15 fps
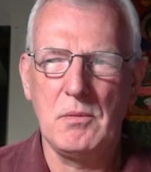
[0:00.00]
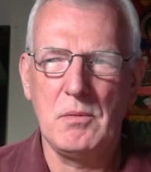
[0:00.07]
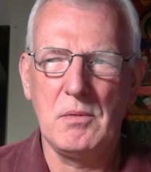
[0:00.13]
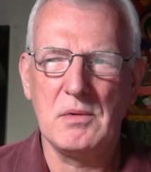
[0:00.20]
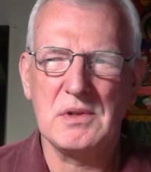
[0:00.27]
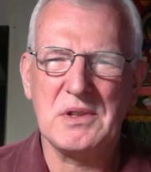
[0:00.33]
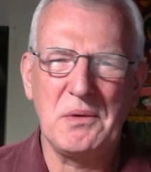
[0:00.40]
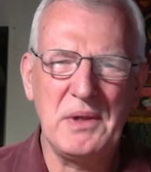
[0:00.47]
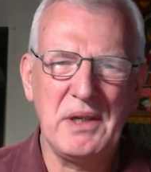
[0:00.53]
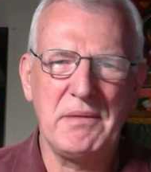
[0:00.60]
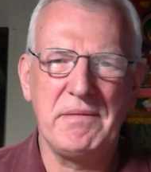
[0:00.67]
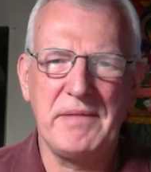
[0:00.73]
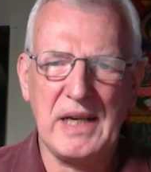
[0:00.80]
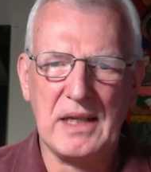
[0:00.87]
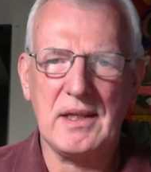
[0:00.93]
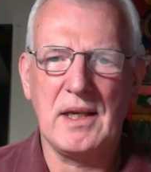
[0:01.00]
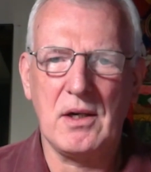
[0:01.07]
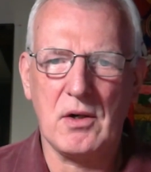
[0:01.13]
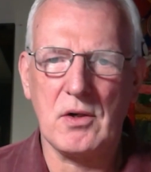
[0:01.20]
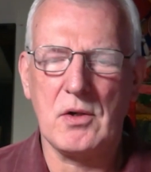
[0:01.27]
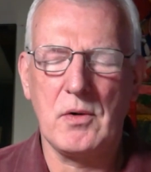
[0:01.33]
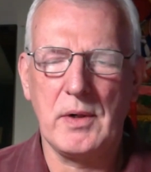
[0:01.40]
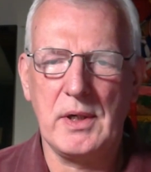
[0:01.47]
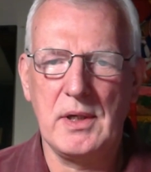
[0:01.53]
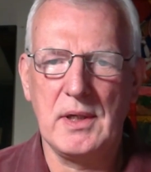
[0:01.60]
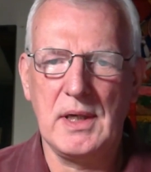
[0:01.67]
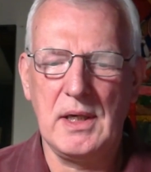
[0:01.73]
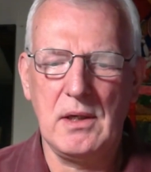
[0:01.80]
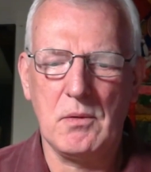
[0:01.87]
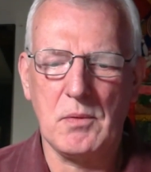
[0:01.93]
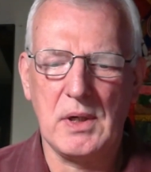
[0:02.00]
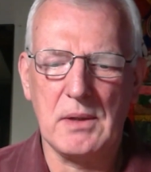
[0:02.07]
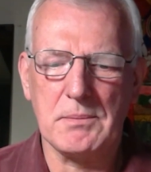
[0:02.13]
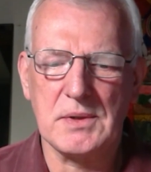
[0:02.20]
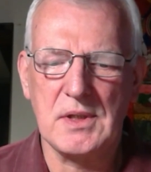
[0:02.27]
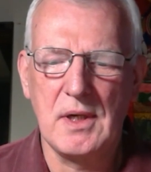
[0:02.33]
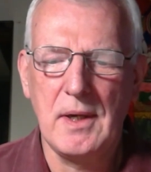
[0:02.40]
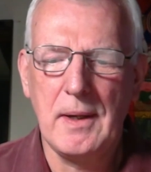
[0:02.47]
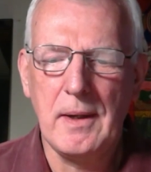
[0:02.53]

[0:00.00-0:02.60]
So in effect, they are going to the hell realms.